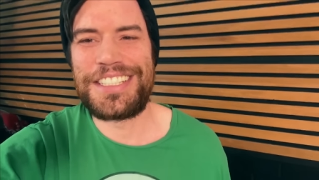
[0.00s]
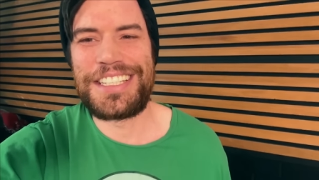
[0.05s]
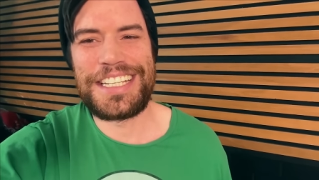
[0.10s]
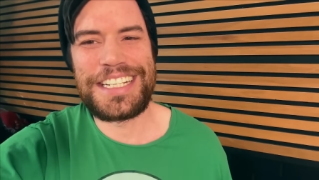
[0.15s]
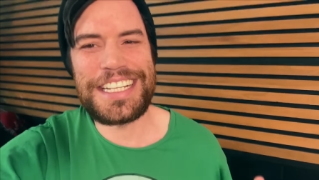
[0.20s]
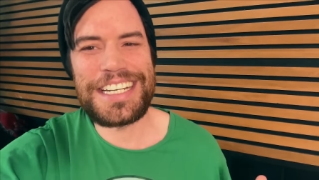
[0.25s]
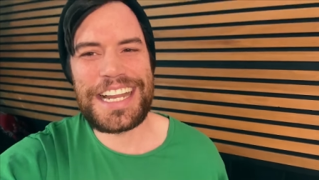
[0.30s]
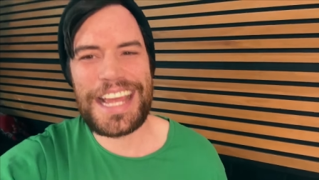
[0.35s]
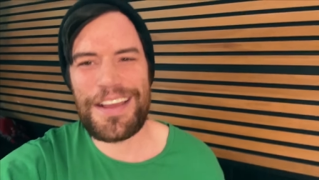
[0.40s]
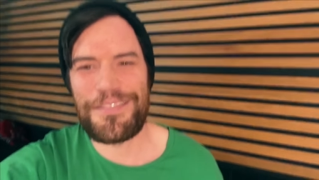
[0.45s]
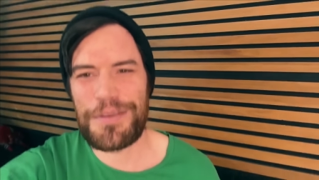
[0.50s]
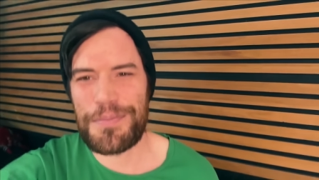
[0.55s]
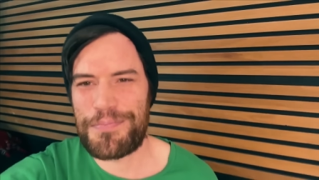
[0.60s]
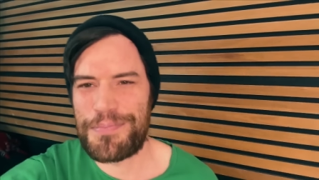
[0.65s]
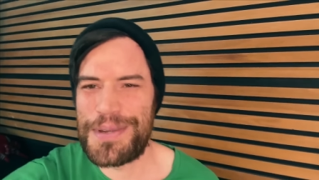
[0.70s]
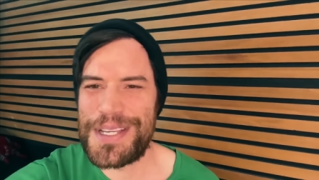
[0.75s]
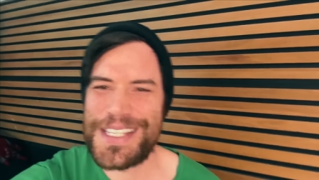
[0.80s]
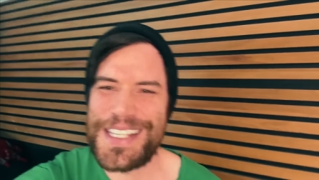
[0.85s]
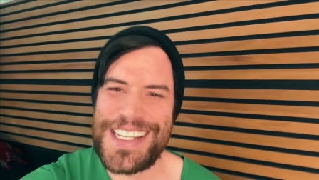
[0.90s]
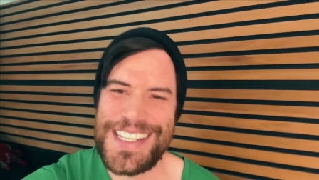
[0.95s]
They didn't have the
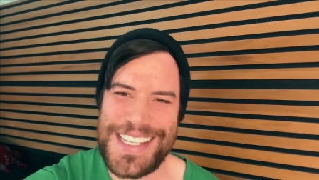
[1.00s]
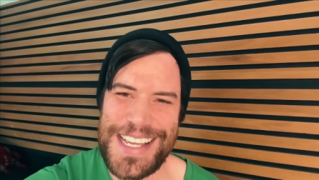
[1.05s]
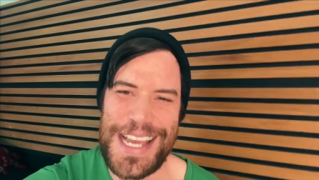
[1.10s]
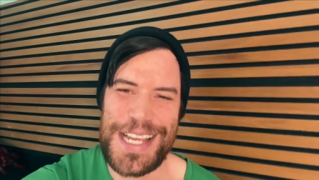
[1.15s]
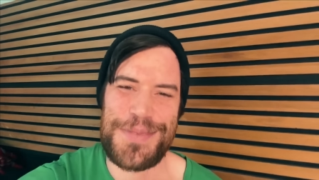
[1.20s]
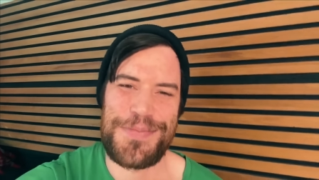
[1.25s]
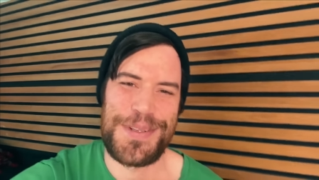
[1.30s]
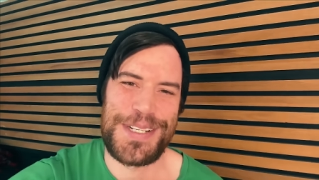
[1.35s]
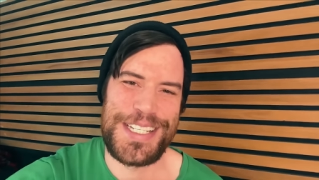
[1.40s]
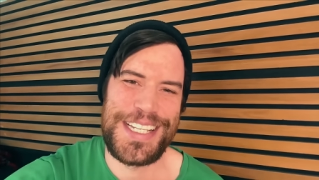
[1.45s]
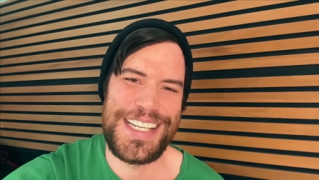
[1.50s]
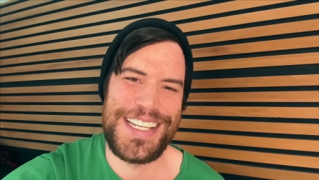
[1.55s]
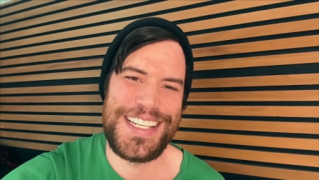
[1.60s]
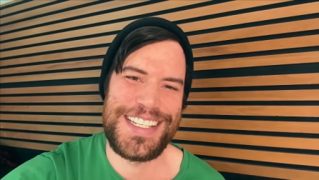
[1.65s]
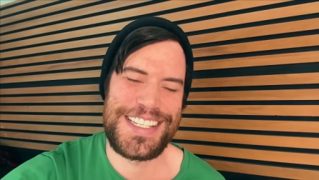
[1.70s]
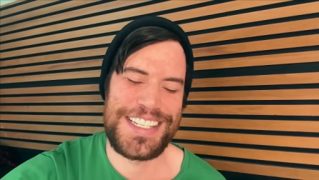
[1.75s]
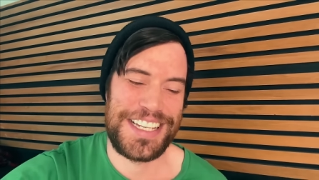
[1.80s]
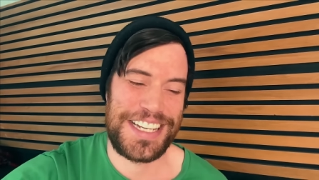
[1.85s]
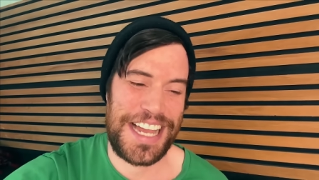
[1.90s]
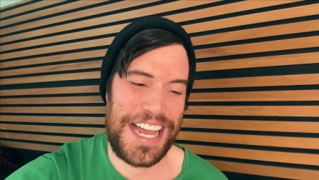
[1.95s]
business
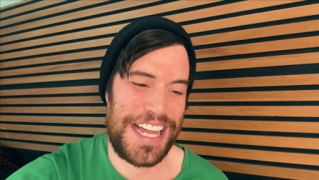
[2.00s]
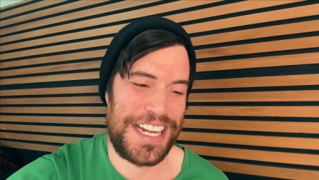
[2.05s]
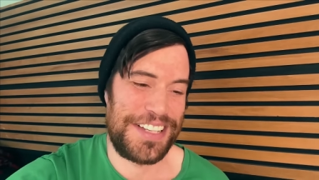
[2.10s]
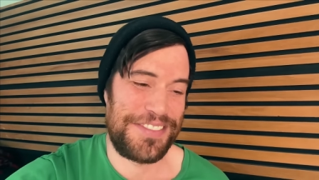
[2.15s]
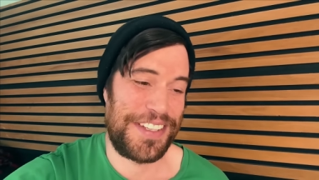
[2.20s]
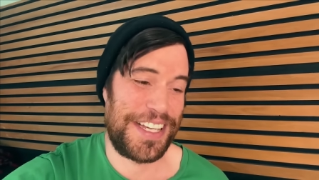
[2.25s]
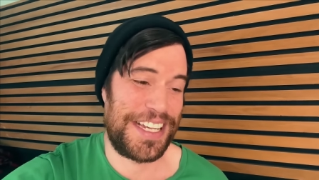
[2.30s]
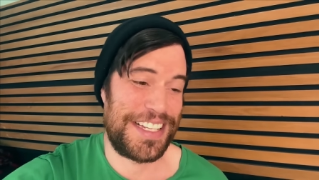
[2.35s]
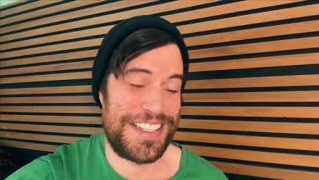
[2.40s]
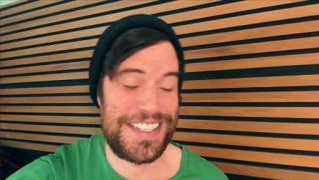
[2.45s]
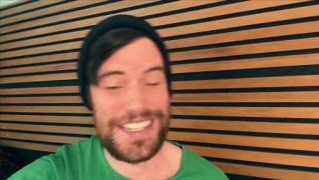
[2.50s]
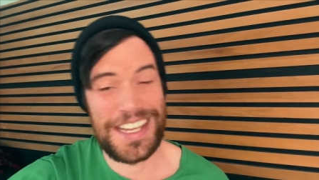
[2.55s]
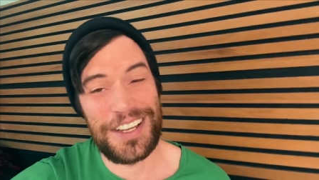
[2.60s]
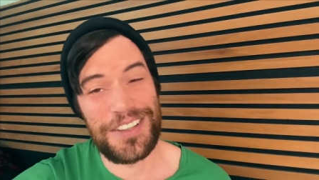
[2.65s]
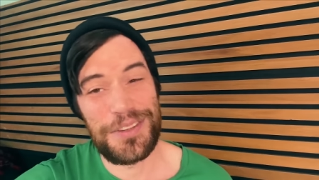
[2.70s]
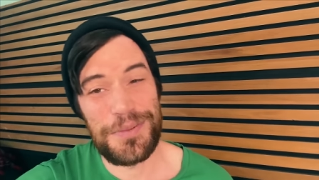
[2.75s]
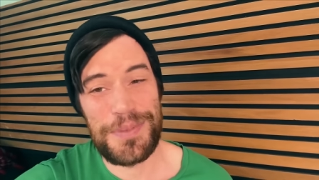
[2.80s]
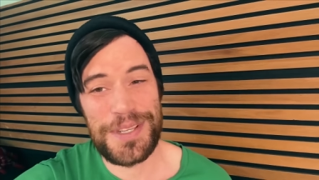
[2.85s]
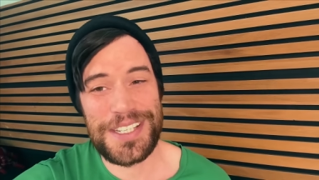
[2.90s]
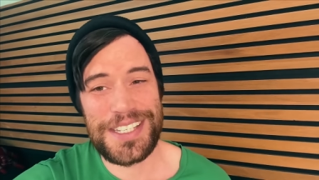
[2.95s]
expertise to kind of like
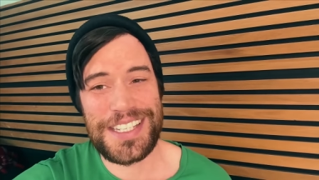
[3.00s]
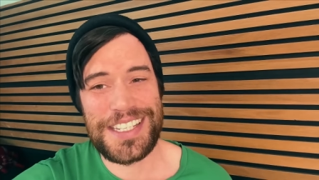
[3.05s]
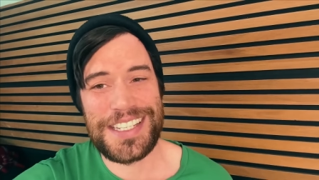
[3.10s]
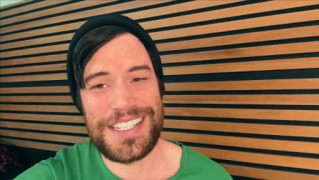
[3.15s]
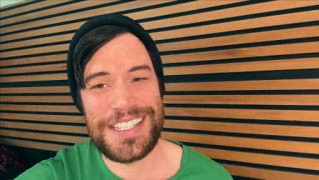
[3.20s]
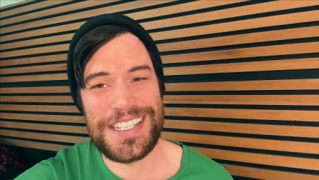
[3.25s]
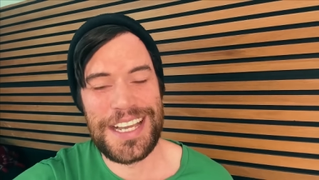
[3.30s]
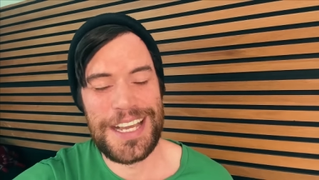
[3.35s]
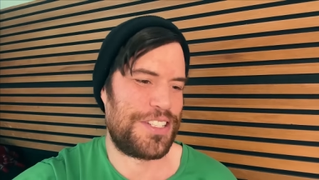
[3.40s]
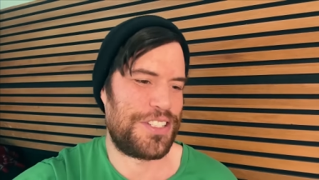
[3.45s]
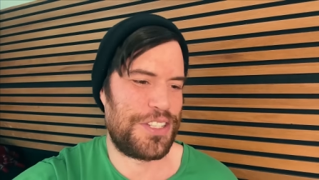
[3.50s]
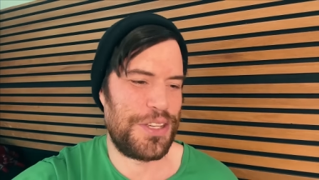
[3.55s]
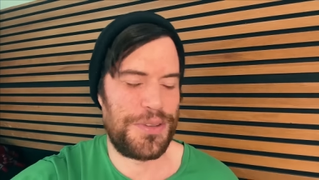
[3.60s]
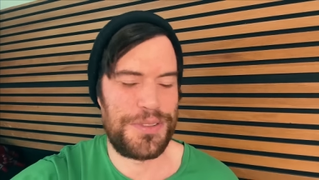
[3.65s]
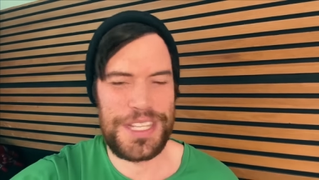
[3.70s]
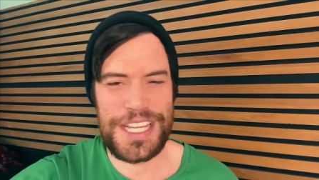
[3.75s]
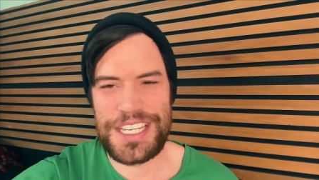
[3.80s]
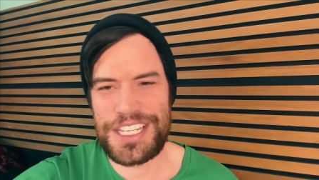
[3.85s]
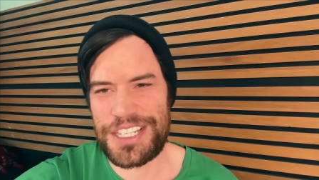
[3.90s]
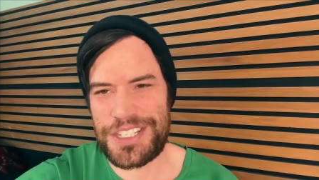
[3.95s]
sell the business, so
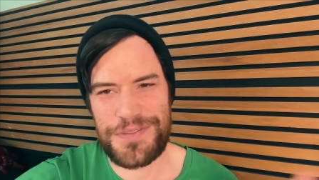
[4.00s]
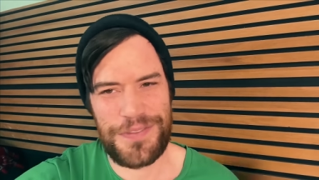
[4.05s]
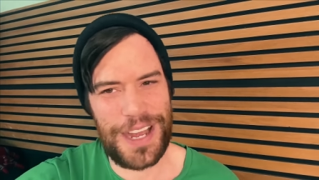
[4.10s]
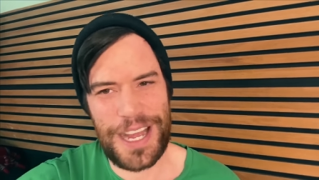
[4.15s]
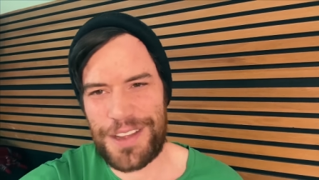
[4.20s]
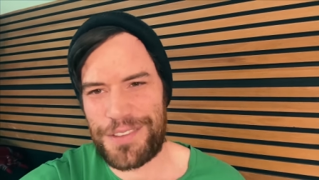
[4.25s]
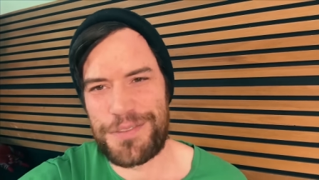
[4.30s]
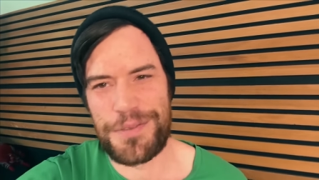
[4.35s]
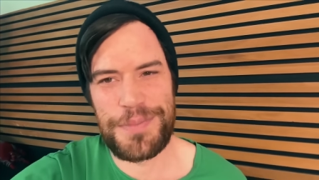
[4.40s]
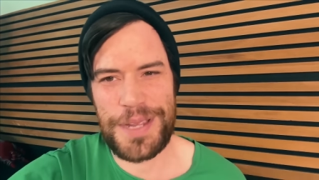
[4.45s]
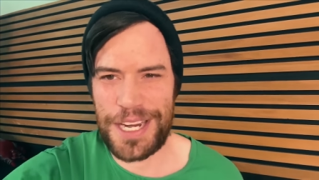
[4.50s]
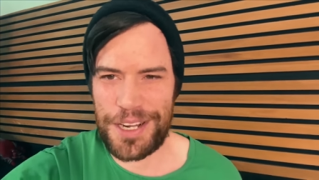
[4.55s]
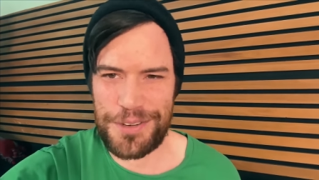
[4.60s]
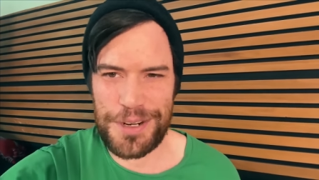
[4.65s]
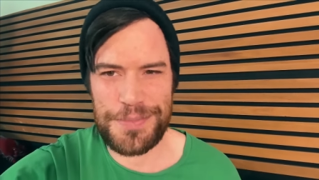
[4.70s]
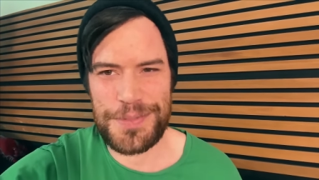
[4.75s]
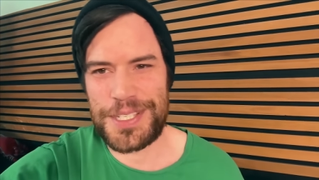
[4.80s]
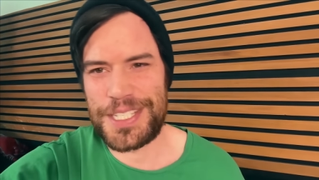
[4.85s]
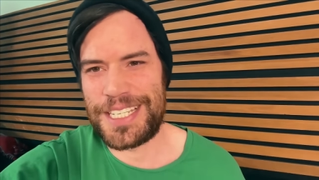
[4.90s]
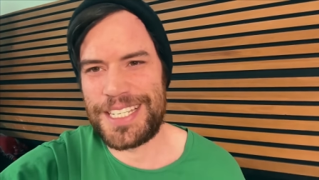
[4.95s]
they just filed for
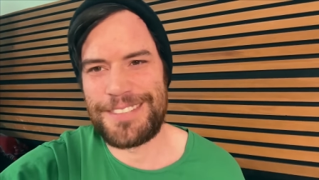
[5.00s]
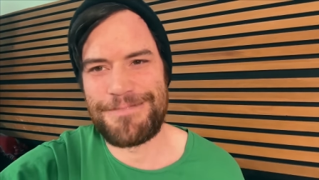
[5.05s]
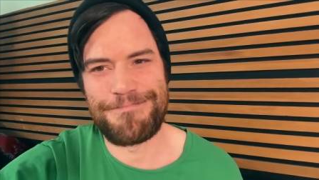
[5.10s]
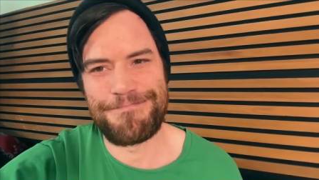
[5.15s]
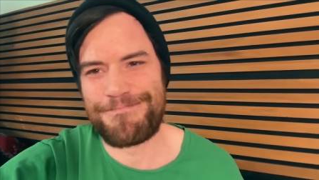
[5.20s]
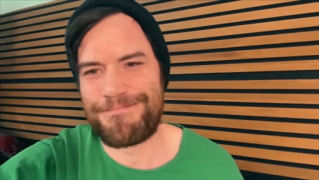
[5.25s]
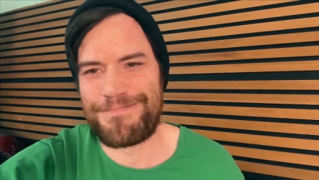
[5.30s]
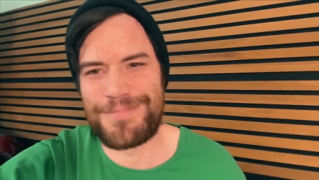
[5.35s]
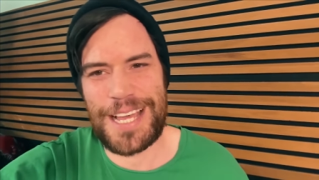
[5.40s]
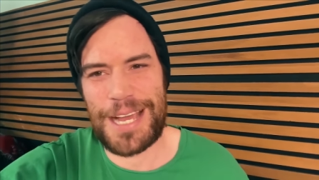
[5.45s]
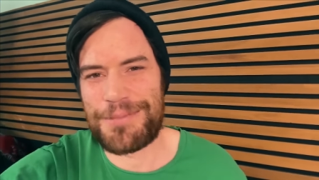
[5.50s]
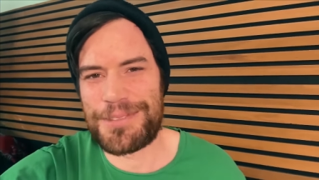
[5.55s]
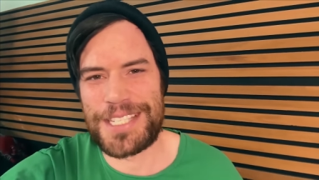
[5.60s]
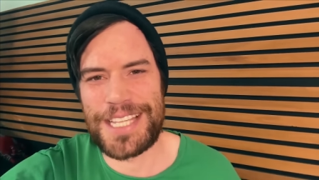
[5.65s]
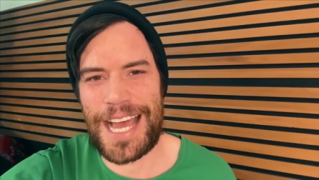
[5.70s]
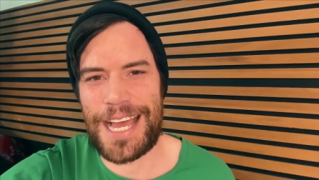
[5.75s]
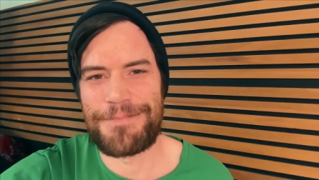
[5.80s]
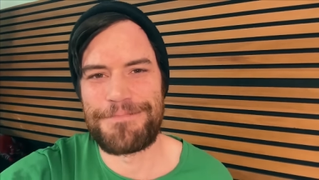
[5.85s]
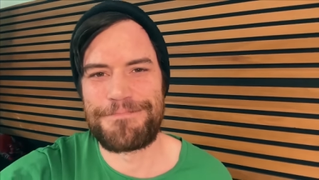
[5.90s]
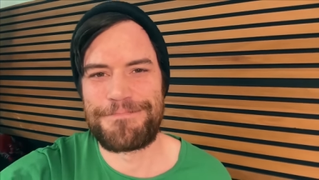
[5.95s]
bankruptcy and that was that.